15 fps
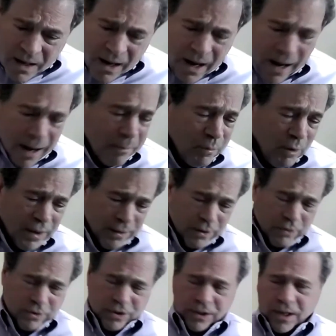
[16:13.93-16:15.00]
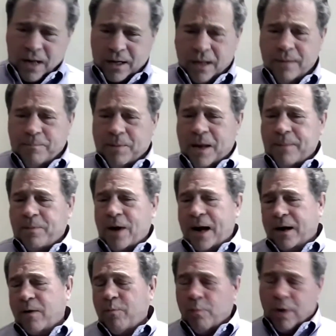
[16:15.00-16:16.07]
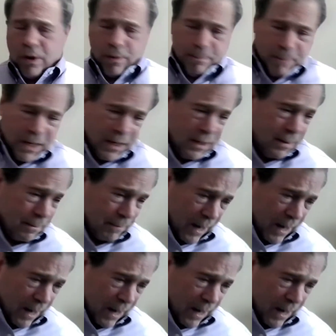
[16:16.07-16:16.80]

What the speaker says: one of those lucky people. I can wear a medium,